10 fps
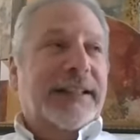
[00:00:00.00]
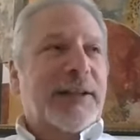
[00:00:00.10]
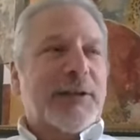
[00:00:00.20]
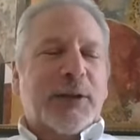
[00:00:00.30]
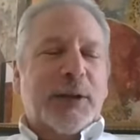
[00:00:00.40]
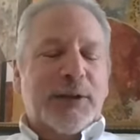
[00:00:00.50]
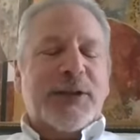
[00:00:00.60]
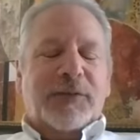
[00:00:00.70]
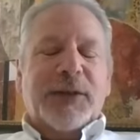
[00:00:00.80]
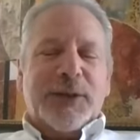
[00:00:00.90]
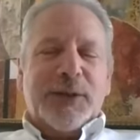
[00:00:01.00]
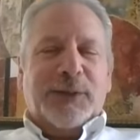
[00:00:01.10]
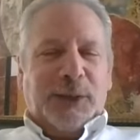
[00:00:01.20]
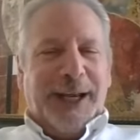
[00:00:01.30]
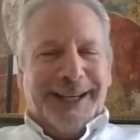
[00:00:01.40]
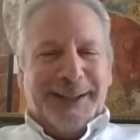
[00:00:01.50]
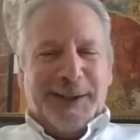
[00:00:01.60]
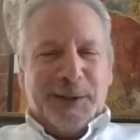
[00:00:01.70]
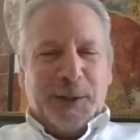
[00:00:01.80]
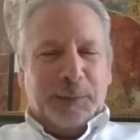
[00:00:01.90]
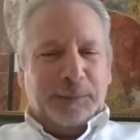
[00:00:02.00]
there's there's definitely a silver lining there too